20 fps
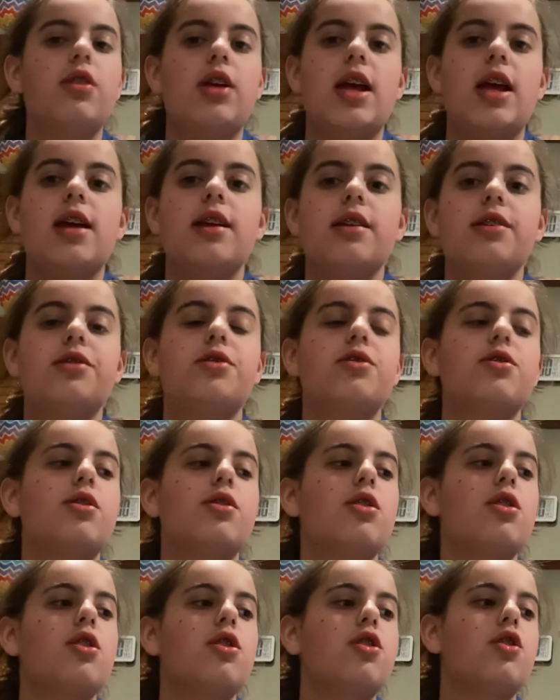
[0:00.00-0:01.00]
is
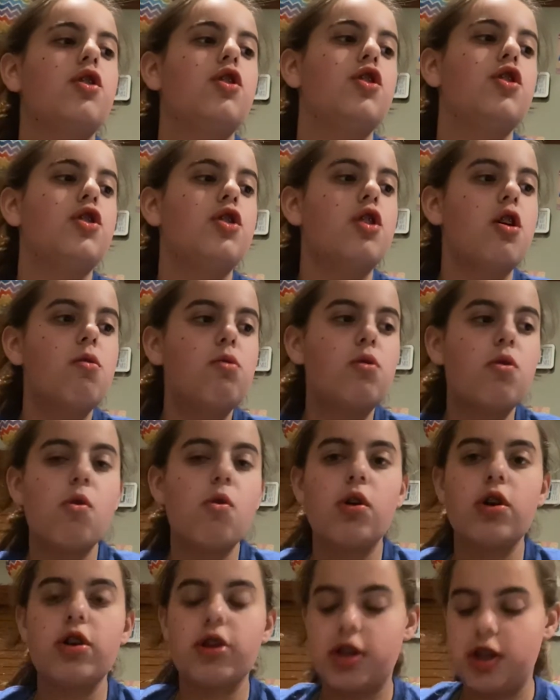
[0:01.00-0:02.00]
no
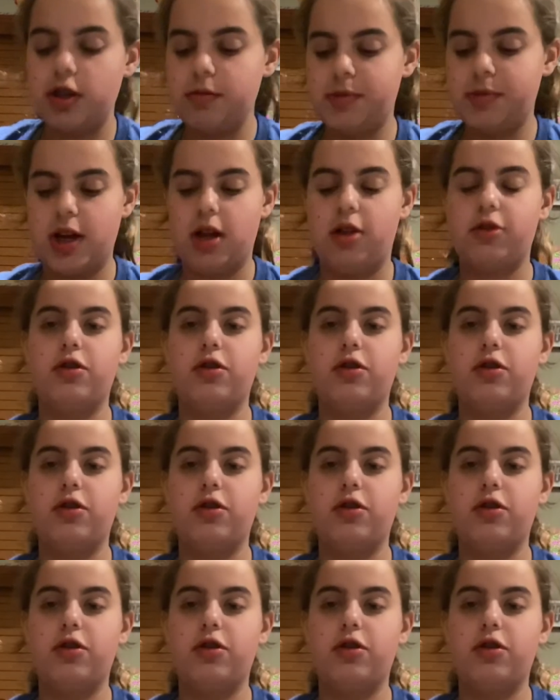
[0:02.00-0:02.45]
corner cubes yellow.